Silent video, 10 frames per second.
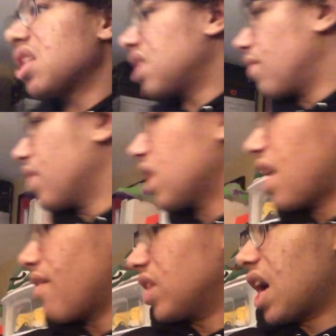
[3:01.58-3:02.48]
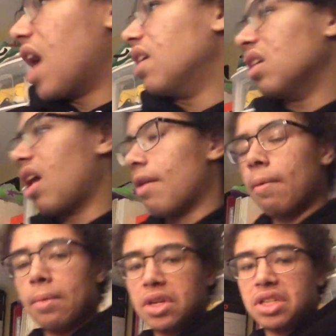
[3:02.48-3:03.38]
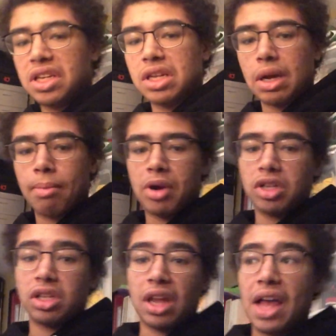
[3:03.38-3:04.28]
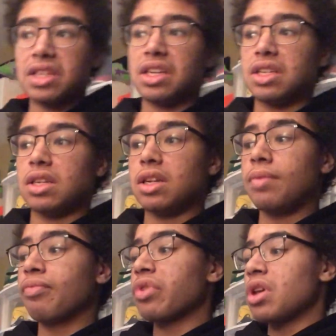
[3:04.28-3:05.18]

because I really haven't gotten a lot from this season compared to last season.